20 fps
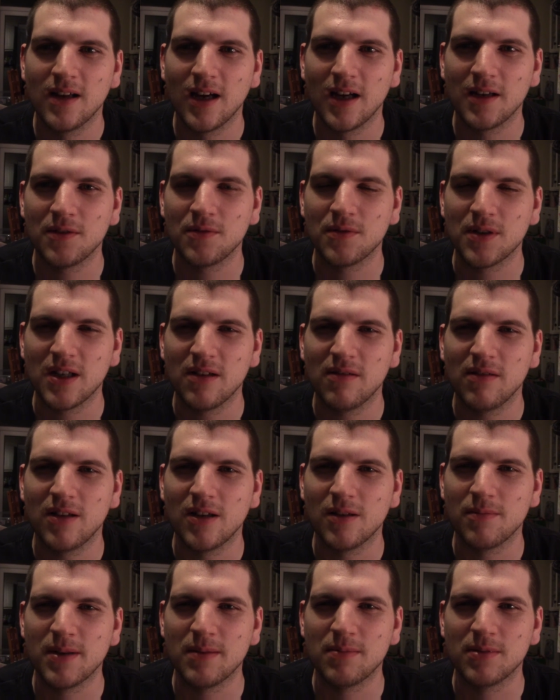I don't hear a
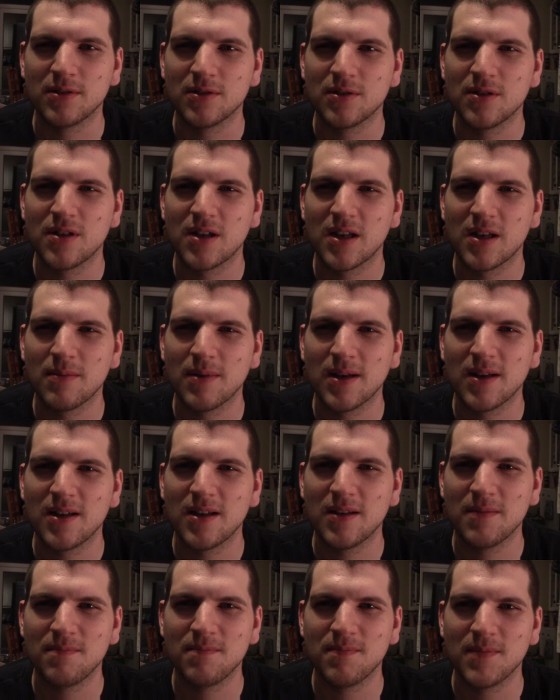lot of people talking about
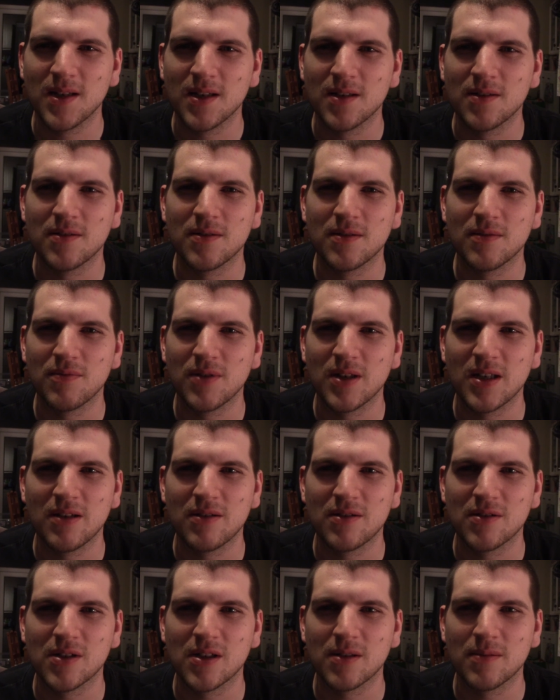it. You know, when they
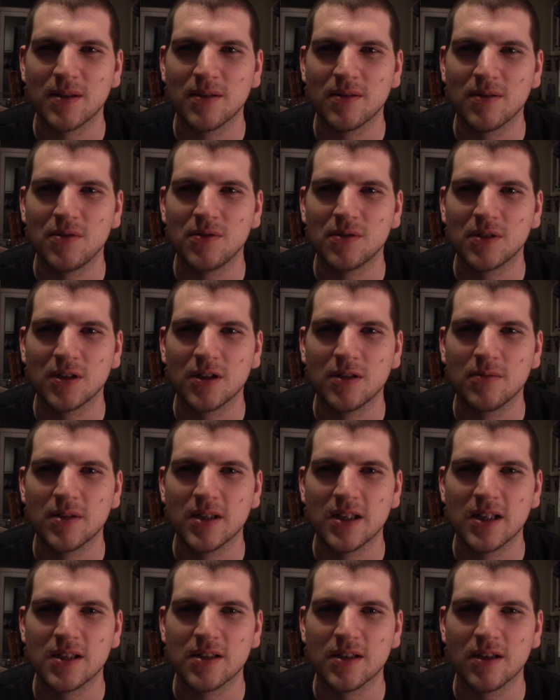talk about old
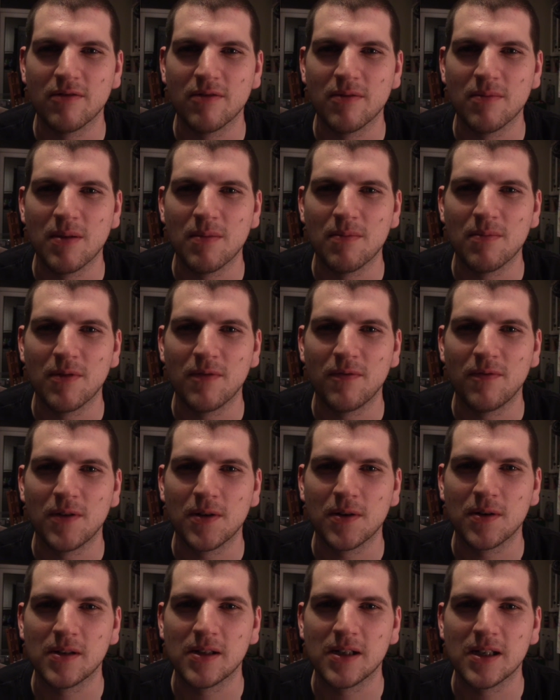comedies they remember
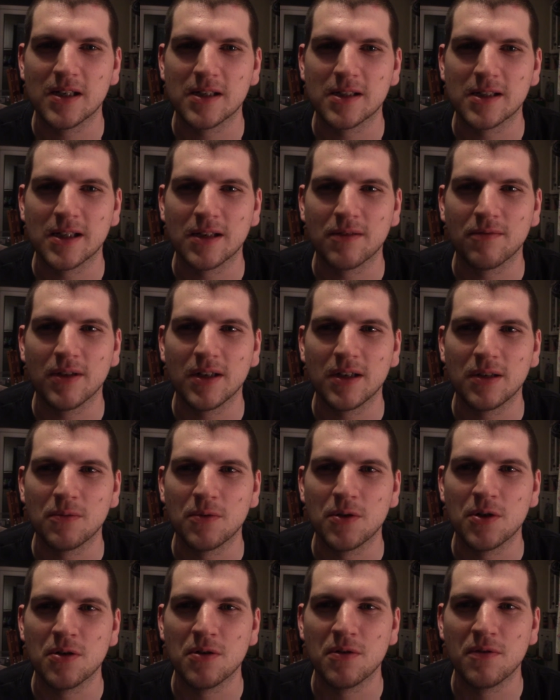fondly, it's like Red
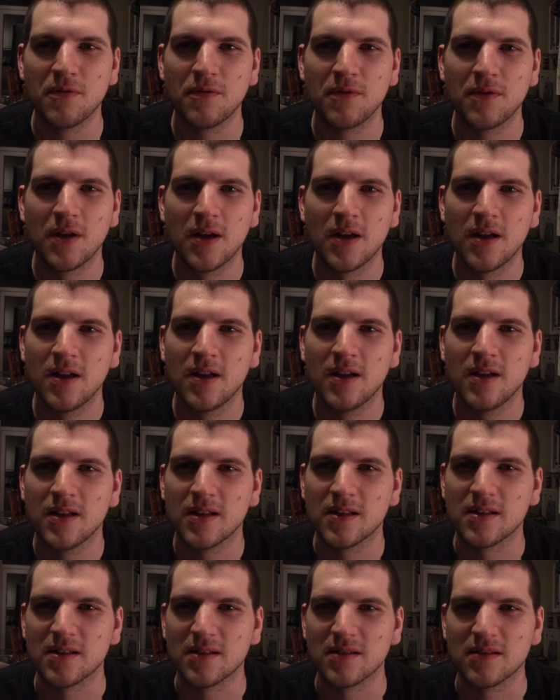Dwarf,
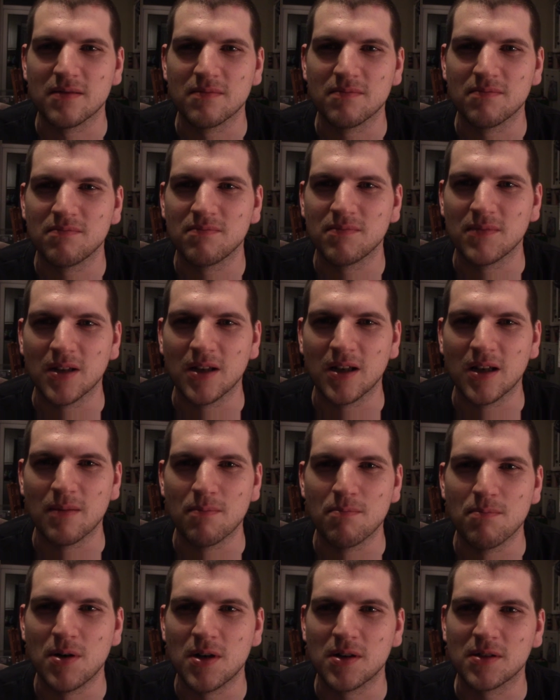and, uh,
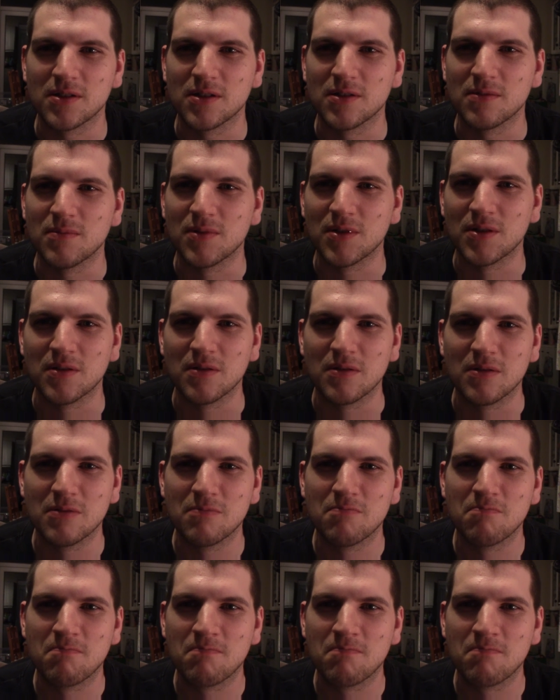Bottom, and